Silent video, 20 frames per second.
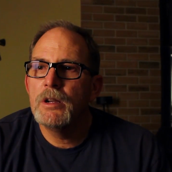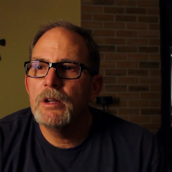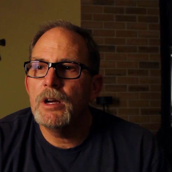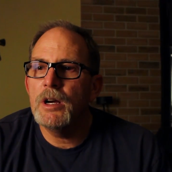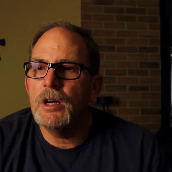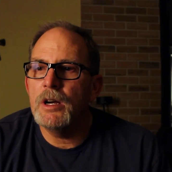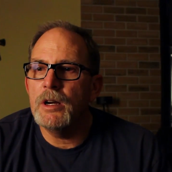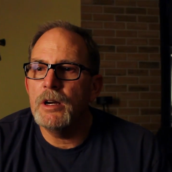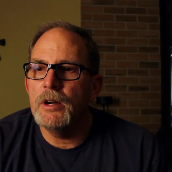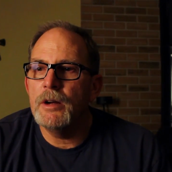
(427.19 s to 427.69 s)

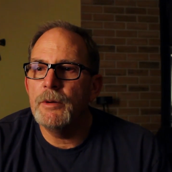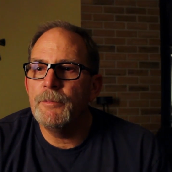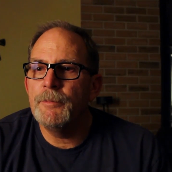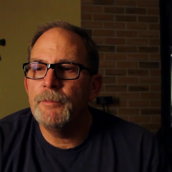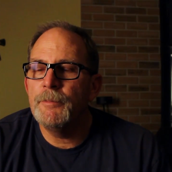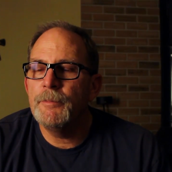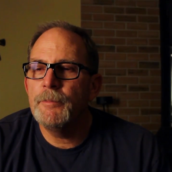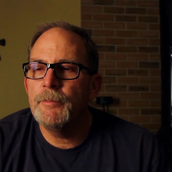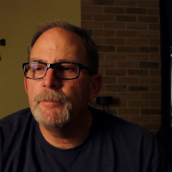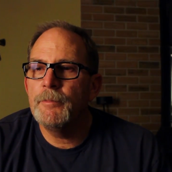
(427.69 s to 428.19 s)
um,
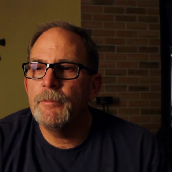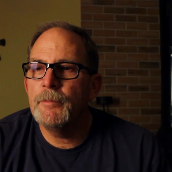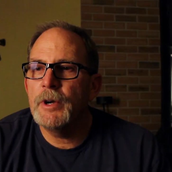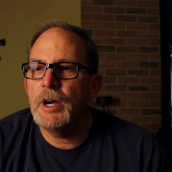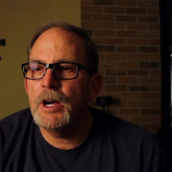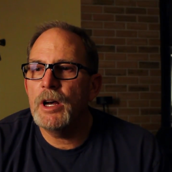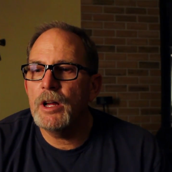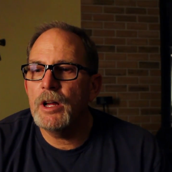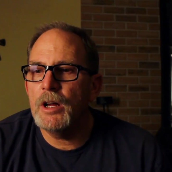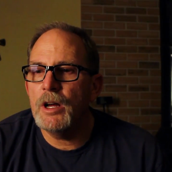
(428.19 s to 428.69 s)

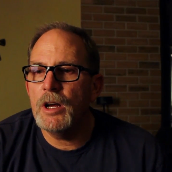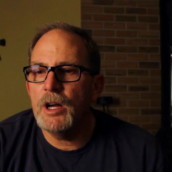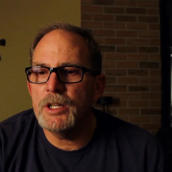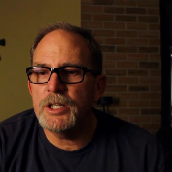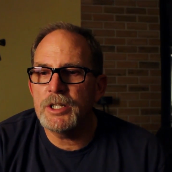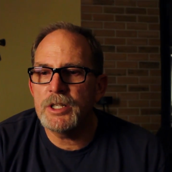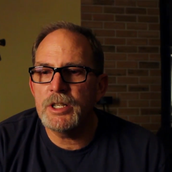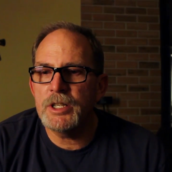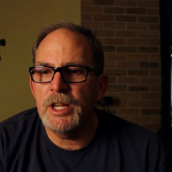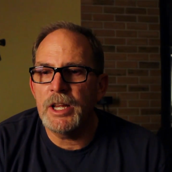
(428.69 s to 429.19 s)
a
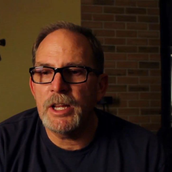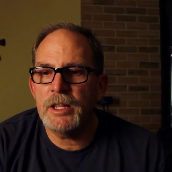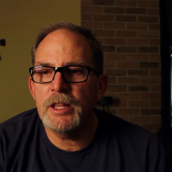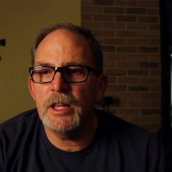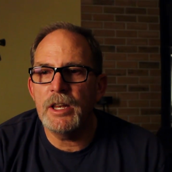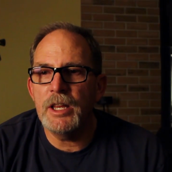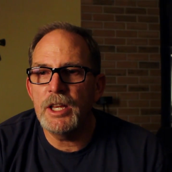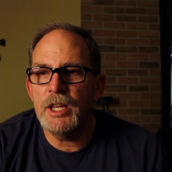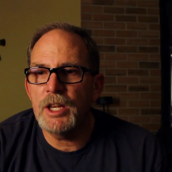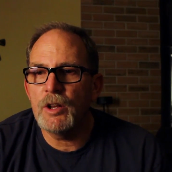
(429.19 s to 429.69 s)
sink that
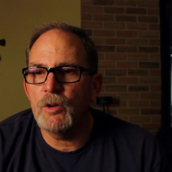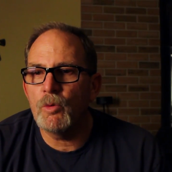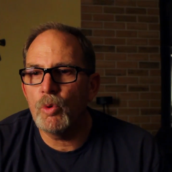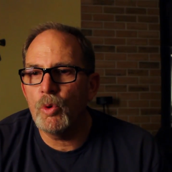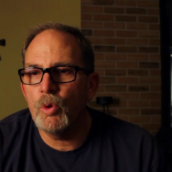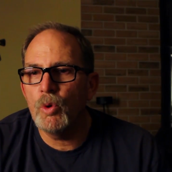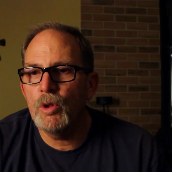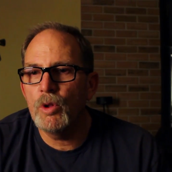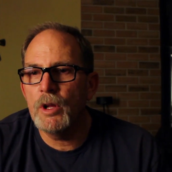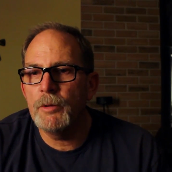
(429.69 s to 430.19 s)
he can
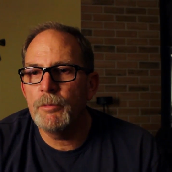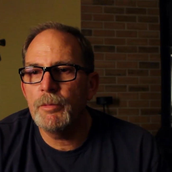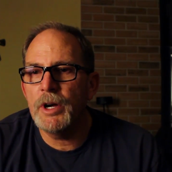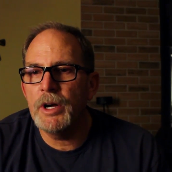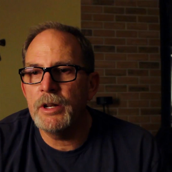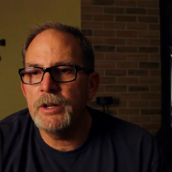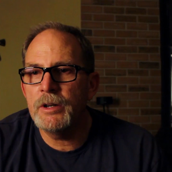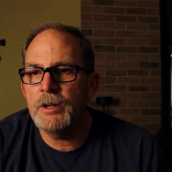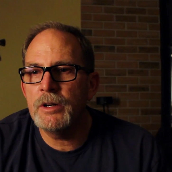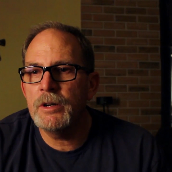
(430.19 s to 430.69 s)
roll up
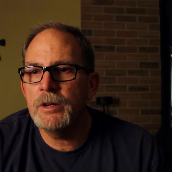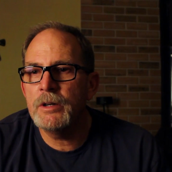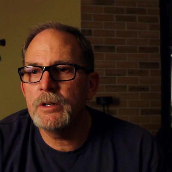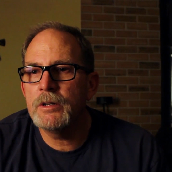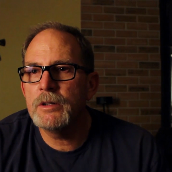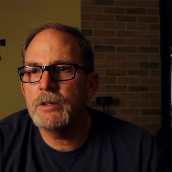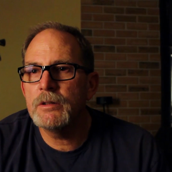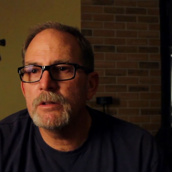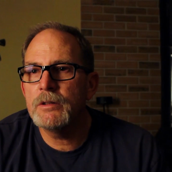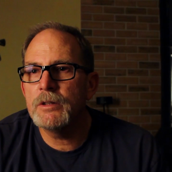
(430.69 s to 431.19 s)
under
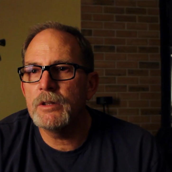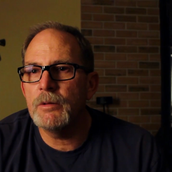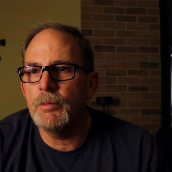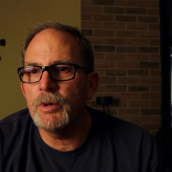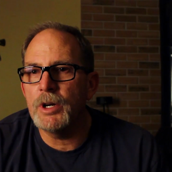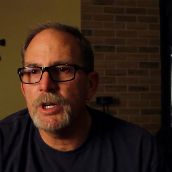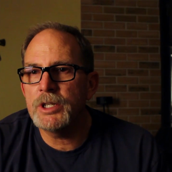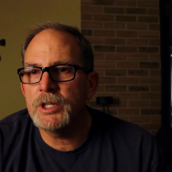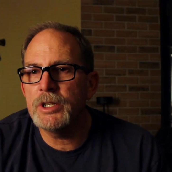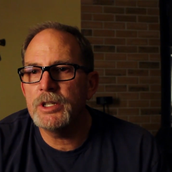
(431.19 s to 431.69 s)
to
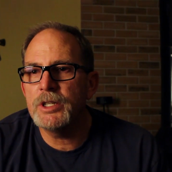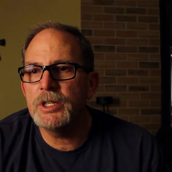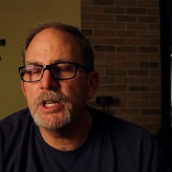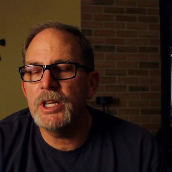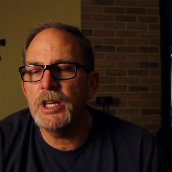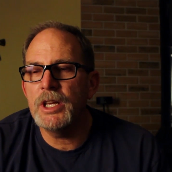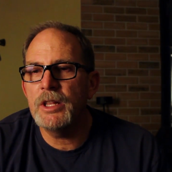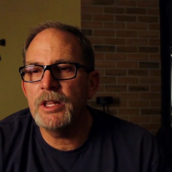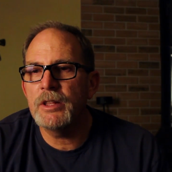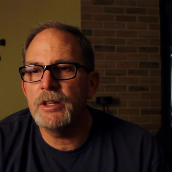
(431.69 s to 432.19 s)
brush his
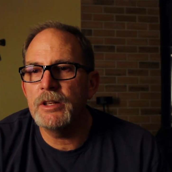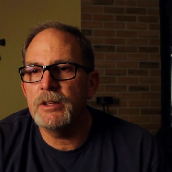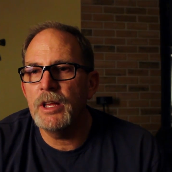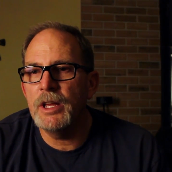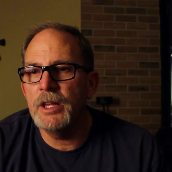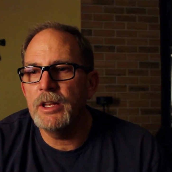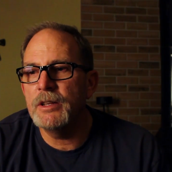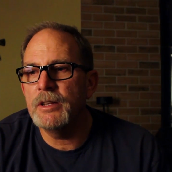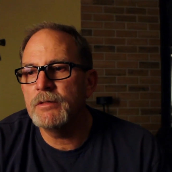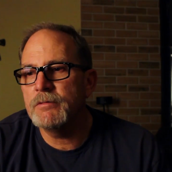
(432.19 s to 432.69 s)
teeth and,
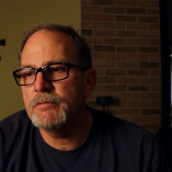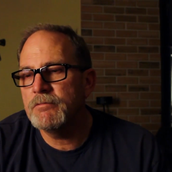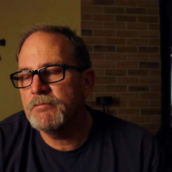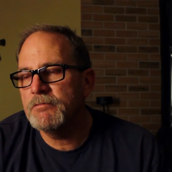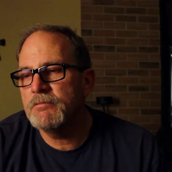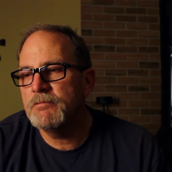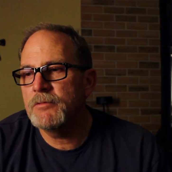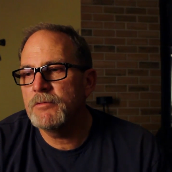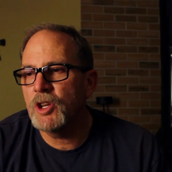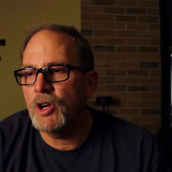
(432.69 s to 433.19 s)
and
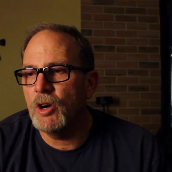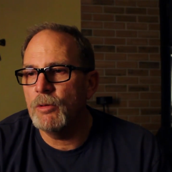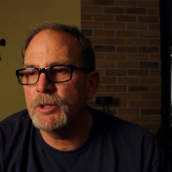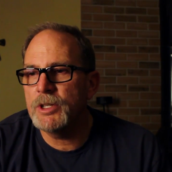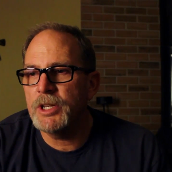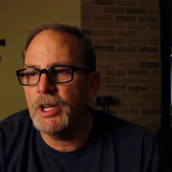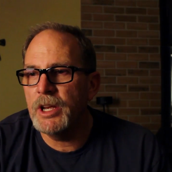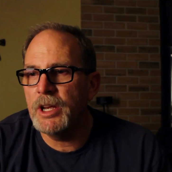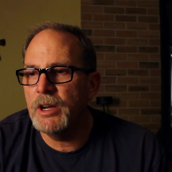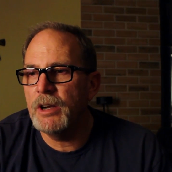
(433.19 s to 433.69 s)
comb his
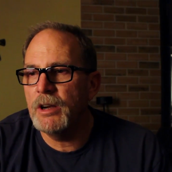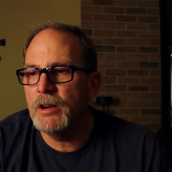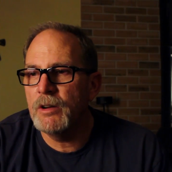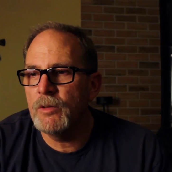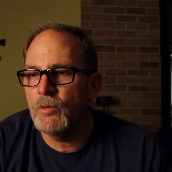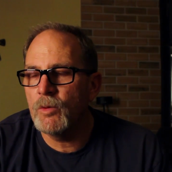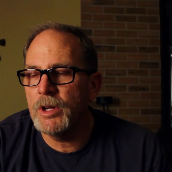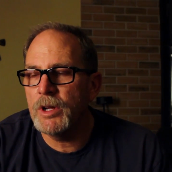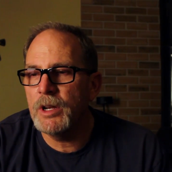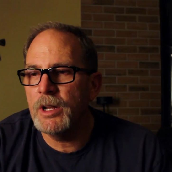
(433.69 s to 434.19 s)
hair and
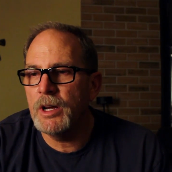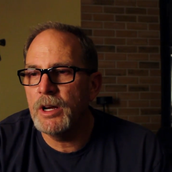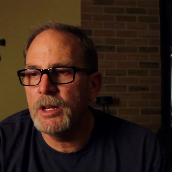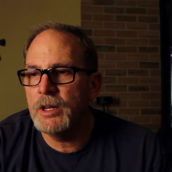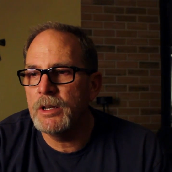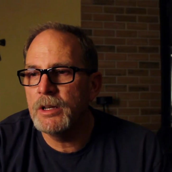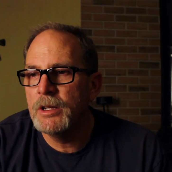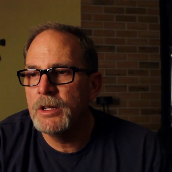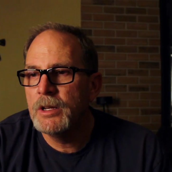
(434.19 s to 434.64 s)
whatnot.